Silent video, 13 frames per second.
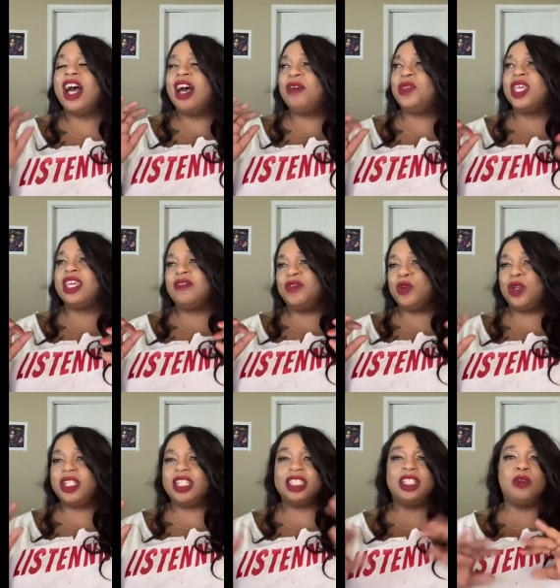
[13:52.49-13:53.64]
I'm thinking of doing
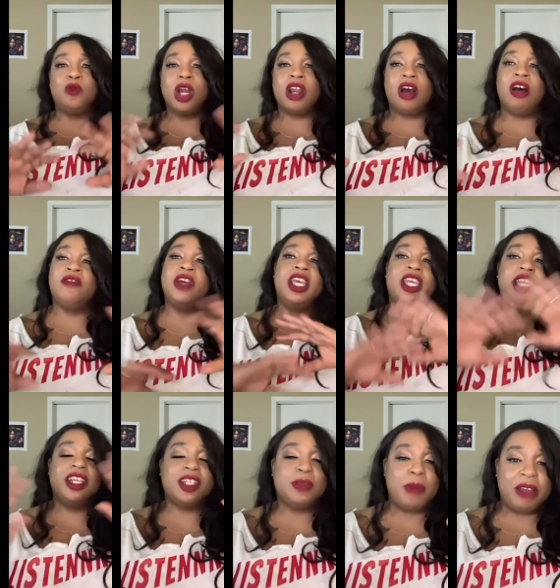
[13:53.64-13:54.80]
just a one off,
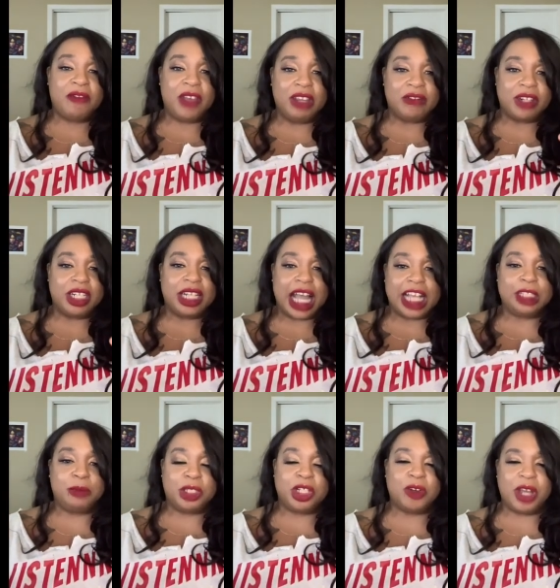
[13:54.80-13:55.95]
here's my favorite
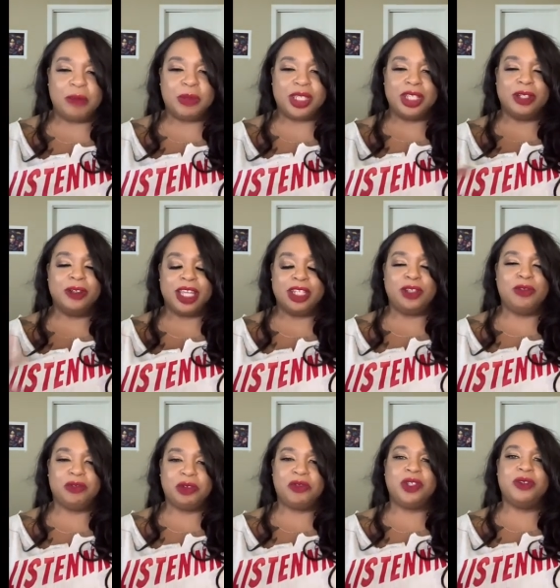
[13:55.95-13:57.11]
Cosby Show episode and do a
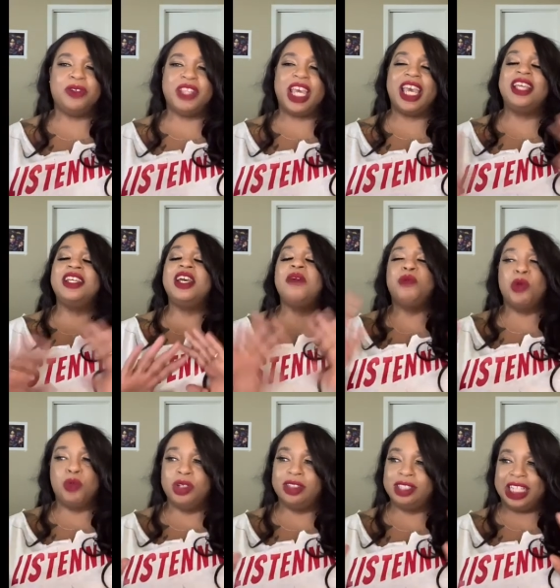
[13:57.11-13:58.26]
review of that, but
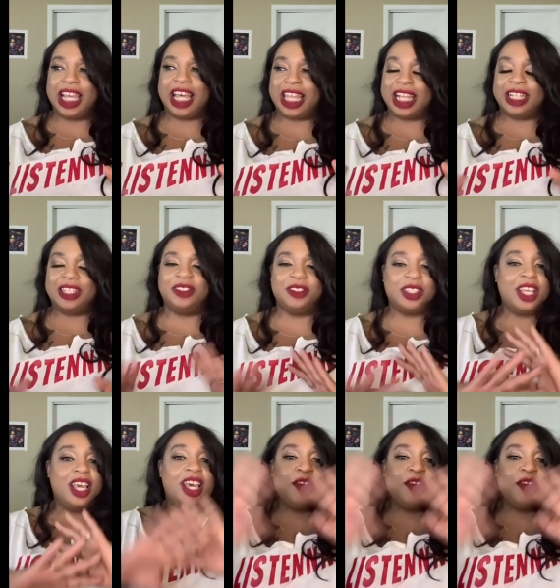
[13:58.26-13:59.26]
we'll see how that goes.